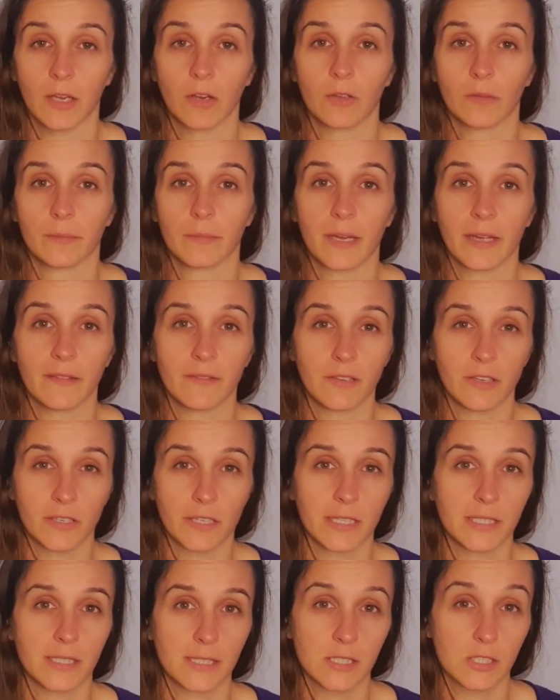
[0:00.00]
on my
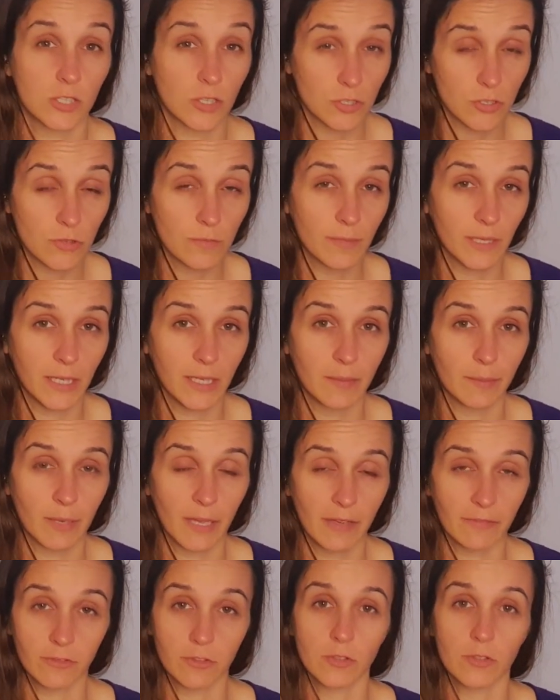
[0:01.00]
various social media
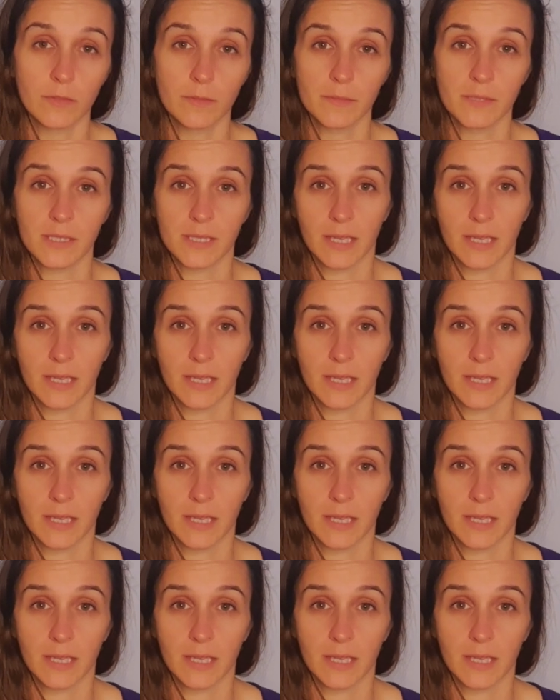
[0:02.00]
platforms.